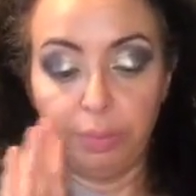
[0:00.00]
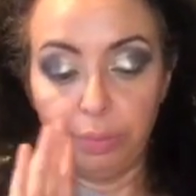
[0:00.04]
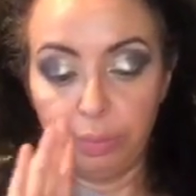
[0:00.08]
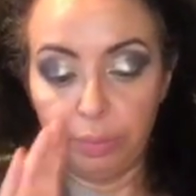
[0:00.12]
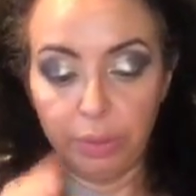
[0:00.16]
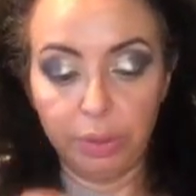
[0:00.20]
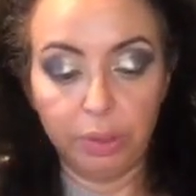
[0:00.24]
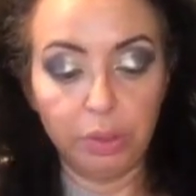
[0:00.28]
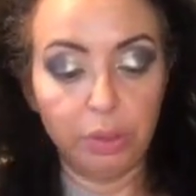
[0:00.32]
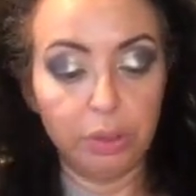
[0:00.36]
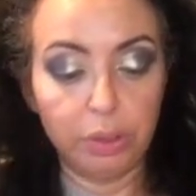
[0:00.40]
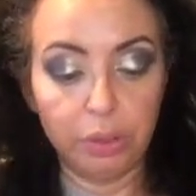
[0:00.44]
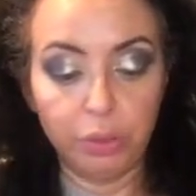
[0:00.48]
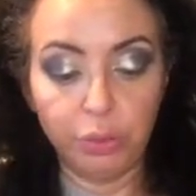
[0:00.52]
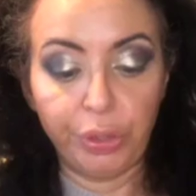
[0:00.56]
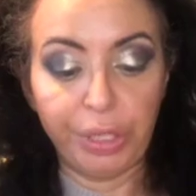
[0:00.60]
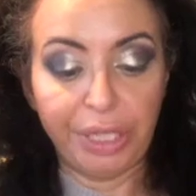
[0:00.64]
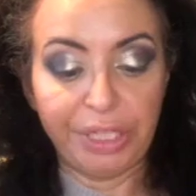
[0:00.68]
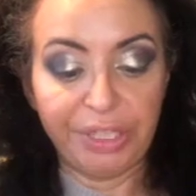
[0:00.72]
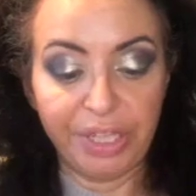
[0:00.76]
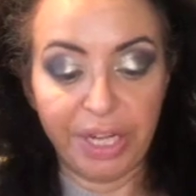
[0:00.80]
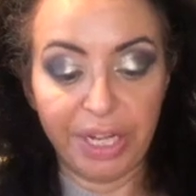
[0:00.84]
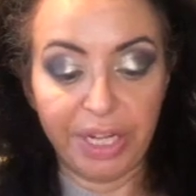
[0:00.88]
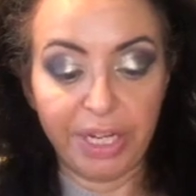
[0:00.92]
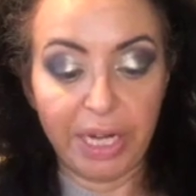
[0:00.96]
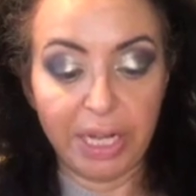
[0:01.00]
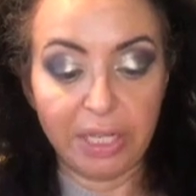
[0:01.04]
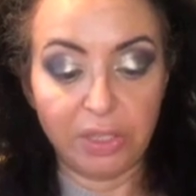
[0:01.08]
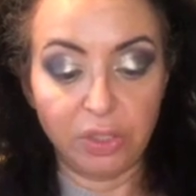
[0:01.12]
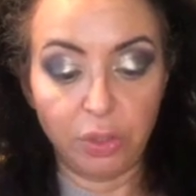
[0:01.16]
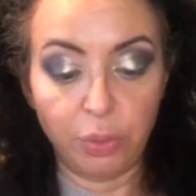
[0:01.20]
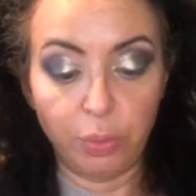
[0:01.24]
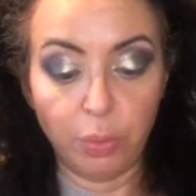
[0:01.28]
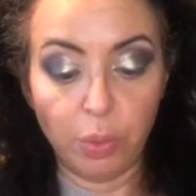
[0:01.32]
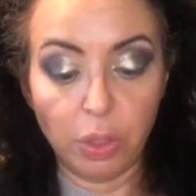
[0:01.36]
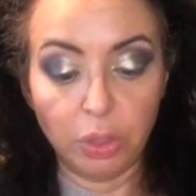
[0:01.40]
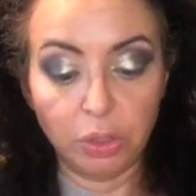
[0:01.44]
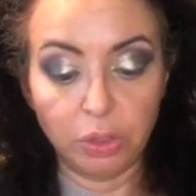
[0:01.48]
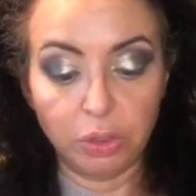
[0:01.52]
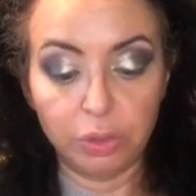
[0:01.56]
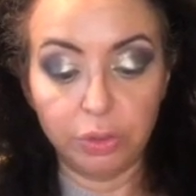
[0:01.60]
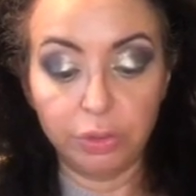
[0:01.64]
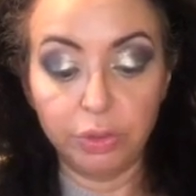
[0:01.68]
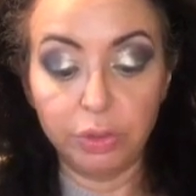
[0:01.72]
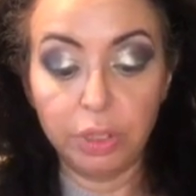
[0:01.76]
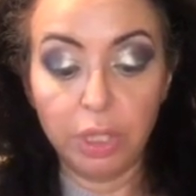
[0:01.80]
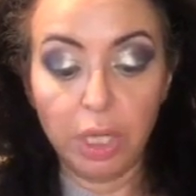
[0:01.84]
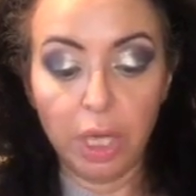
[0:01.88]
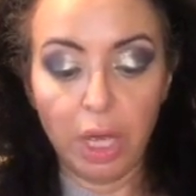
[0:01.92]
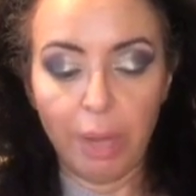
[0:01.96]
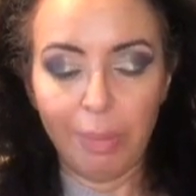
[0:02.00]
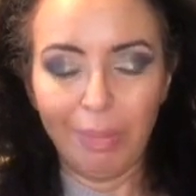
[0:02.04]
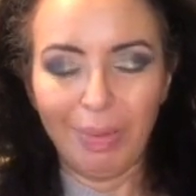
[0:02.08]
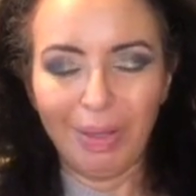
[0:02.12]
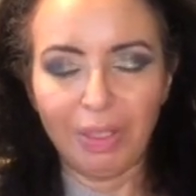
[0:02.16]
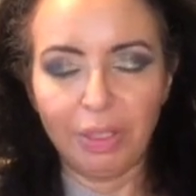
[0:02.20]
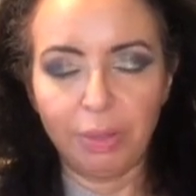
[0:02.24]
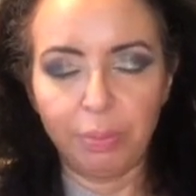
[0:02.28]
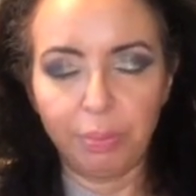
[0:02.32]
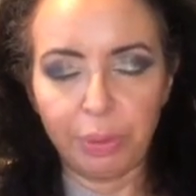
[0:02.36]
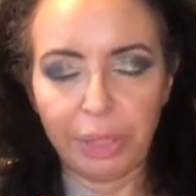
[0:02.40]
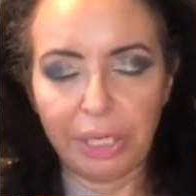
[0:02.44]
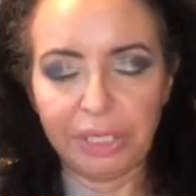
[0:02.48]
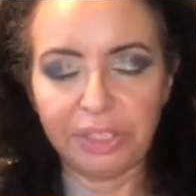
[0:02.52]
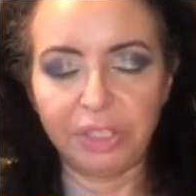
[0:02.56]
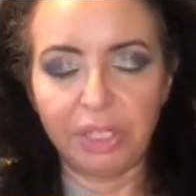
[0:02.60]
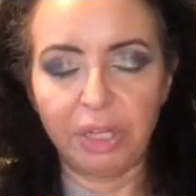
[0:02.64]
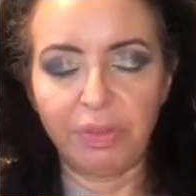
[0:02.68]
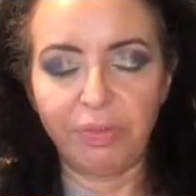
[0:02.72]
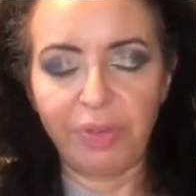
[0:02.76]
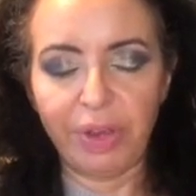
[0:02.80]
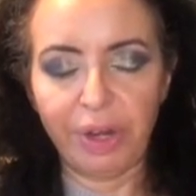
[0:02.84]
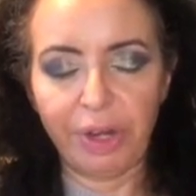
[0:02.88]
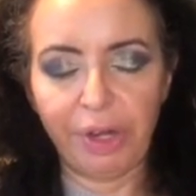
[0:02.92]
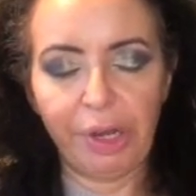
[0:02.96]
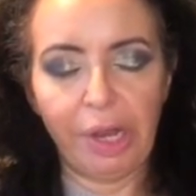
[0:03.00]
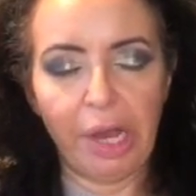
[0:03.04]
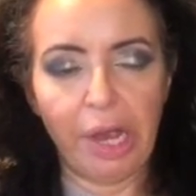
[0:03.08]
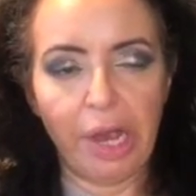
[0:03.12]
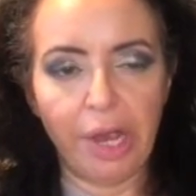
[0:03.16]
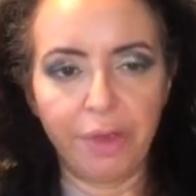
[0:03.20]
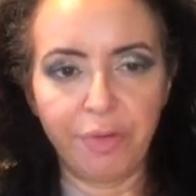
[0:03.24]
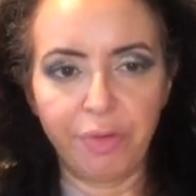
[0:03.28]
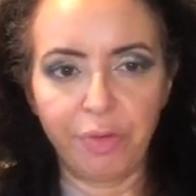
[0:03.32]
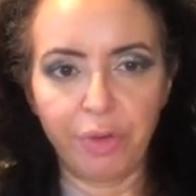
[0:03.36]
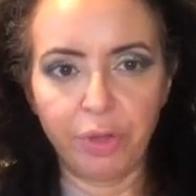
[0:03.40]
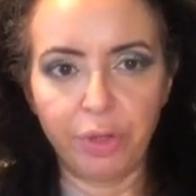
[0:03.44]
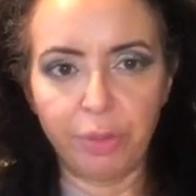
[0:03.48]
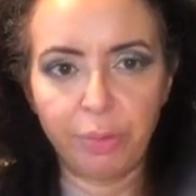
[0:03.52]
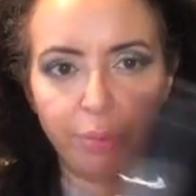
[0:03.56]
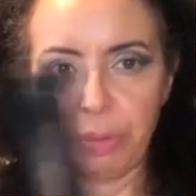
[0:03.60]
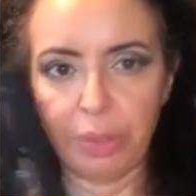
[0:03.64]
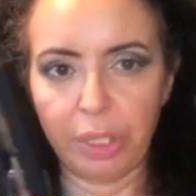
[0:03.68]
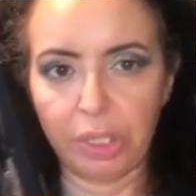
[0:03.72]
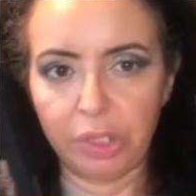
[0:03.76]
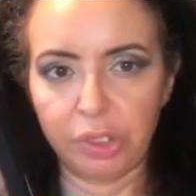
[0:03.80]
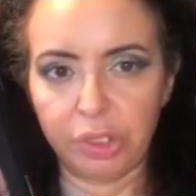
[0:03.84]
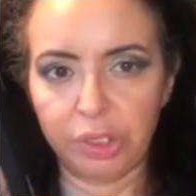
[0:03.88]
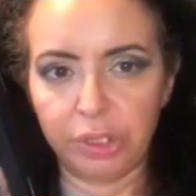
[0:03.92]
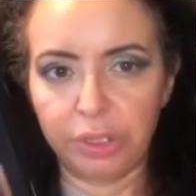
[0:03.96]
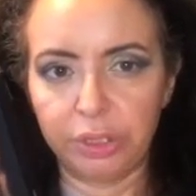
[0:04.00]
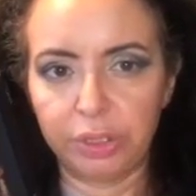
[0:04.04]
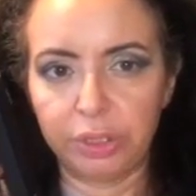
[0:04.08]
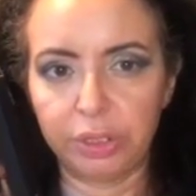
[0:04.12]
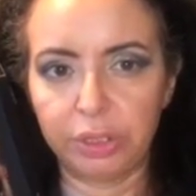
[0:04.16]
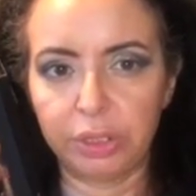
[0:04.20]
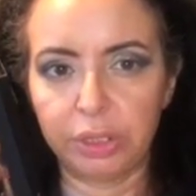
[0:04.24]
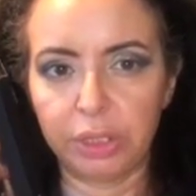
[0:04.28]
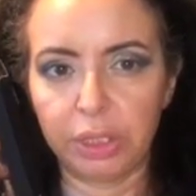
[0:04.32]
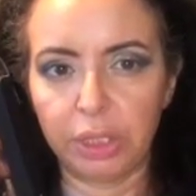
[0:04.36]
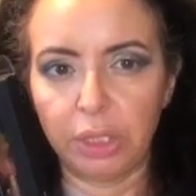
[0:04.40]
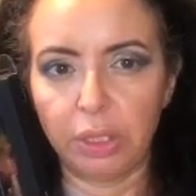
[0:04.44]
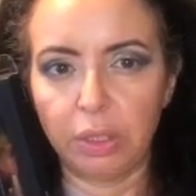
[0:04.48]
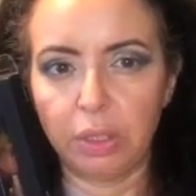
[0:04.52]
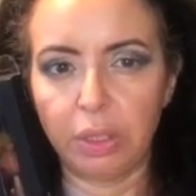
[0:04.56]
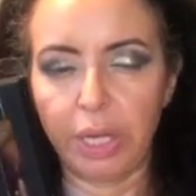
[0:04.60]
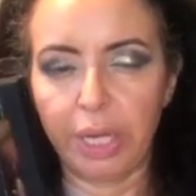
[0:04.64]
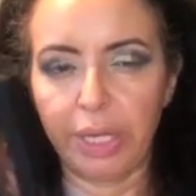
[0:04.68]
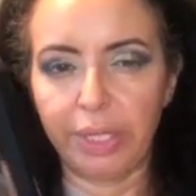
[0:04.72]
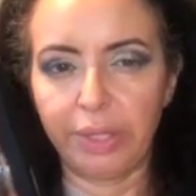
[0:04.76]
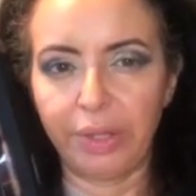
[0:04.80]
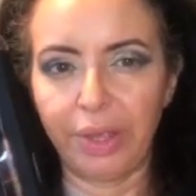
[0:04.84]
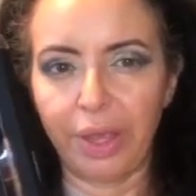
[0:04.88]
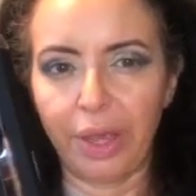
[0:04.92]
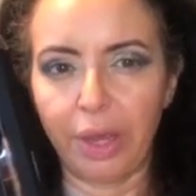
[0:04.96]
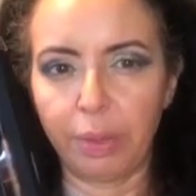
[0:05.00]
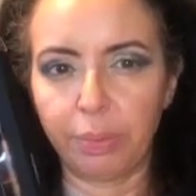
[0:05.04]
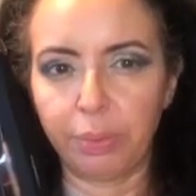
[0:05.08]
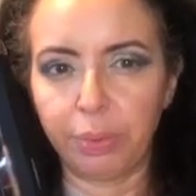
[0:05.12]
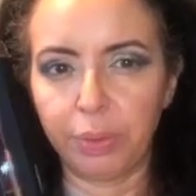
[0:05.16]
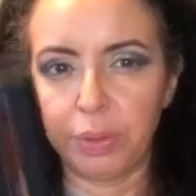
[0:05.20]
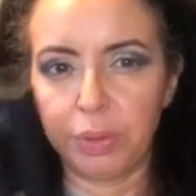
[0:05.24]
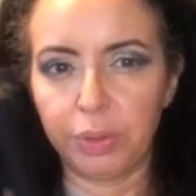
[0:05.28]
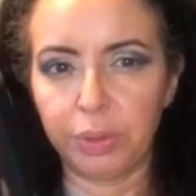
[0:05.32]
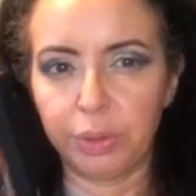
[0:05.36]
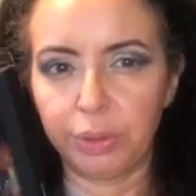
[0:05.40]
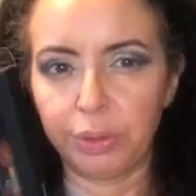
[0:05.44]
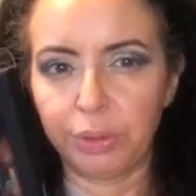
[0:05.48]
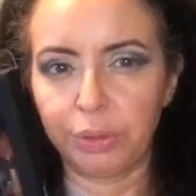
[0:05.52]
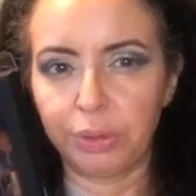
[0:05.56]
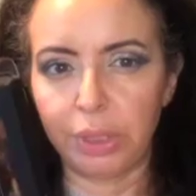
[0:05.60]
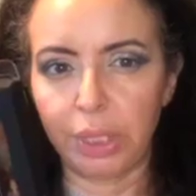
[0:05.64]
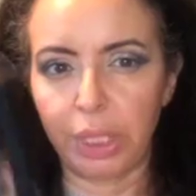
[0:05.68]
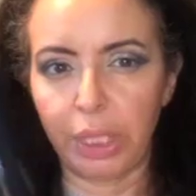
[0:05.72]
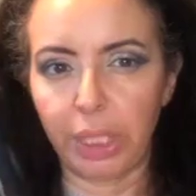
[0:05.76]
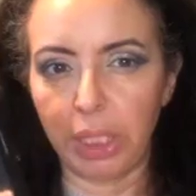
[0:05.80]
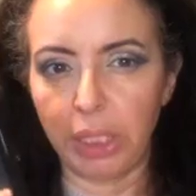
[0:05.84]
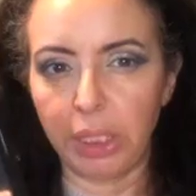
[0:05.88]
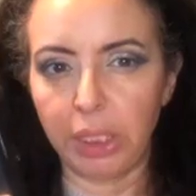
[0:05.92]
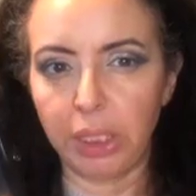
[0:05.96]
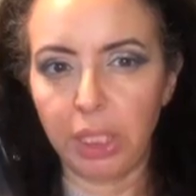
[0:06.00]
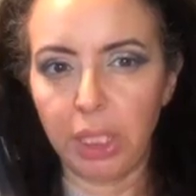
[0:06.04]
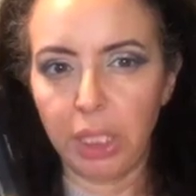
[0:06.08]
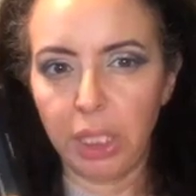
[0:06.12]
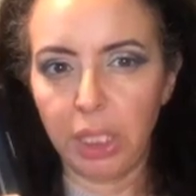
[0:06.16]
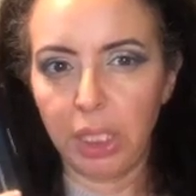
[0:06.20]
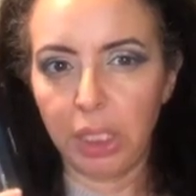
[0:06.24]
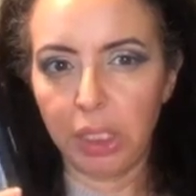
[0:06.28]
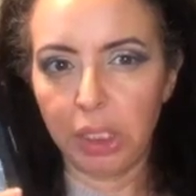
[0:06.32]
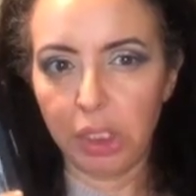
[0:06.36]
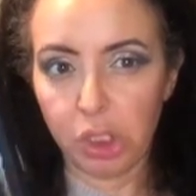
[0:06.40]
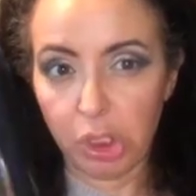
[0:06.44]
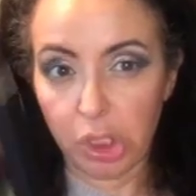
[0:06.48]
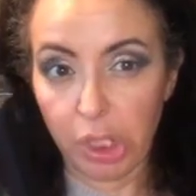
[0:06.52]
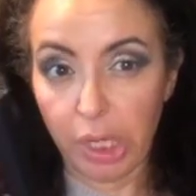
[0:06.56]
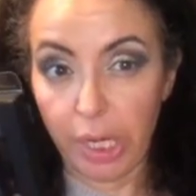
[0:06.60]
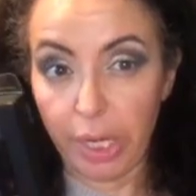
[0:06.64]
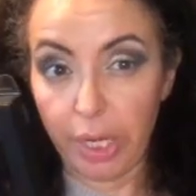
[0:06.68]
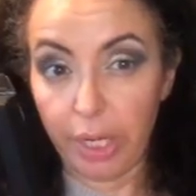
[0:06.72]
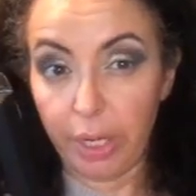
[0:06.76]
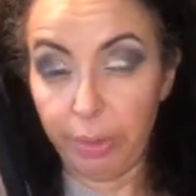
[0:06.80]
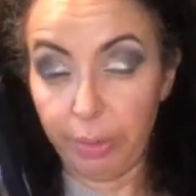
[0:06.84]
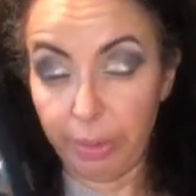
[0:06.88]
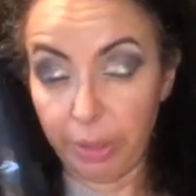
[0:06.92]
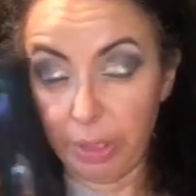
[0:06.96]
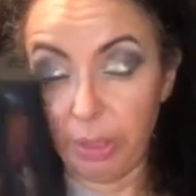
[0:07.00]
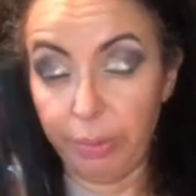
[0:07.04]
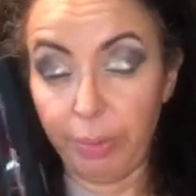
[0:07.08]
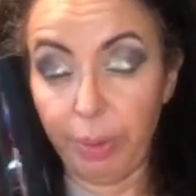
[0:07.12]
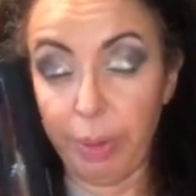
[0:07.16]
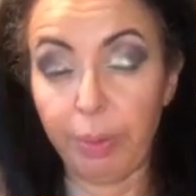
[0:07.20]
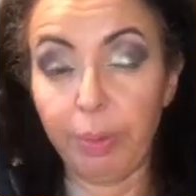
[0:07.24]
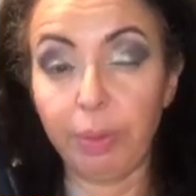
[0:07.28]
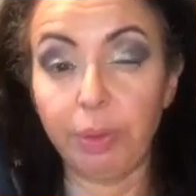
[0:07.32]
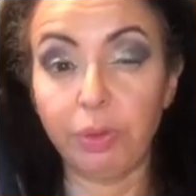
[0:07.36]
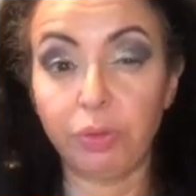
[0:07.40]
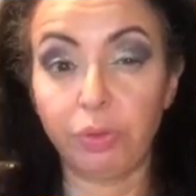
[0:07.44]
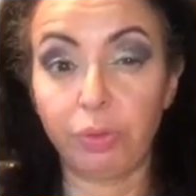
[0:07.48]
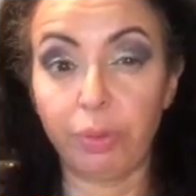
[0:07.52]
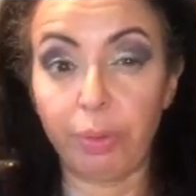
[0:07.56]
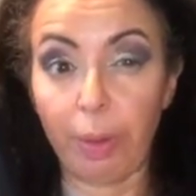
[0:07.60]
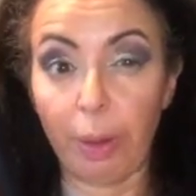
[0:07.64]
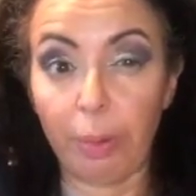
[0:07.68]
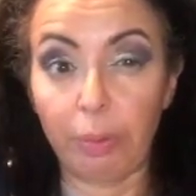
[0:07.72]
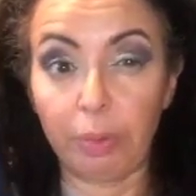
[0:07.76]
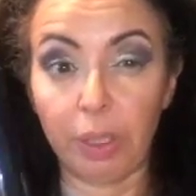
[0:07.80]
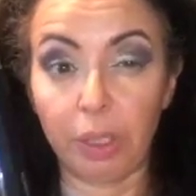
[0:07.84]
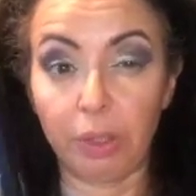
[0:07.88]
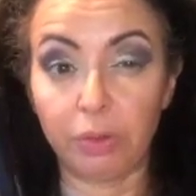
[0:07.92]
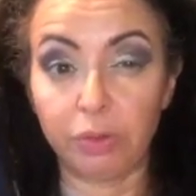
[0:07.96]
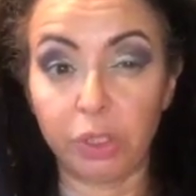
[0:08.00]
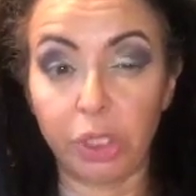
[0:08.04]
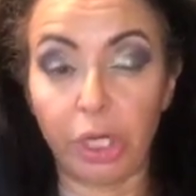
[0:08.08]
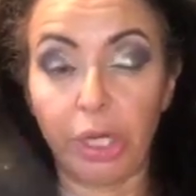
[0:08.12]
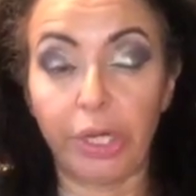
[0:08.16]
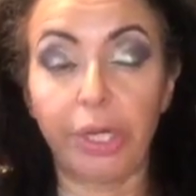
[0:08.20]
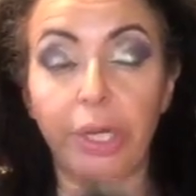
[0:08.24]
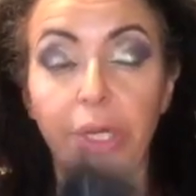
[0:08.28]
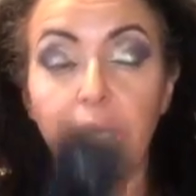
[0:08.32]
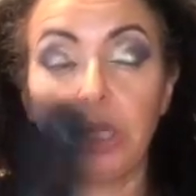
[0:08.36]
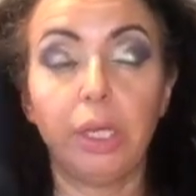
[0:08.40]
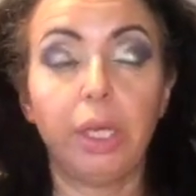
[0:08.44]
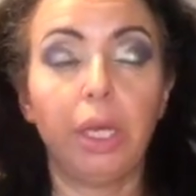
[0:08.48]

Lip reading: You know, you can take it as you want to, but the prices are very high for the brushes, you know, and they are produced in China, in the People's Republic of China.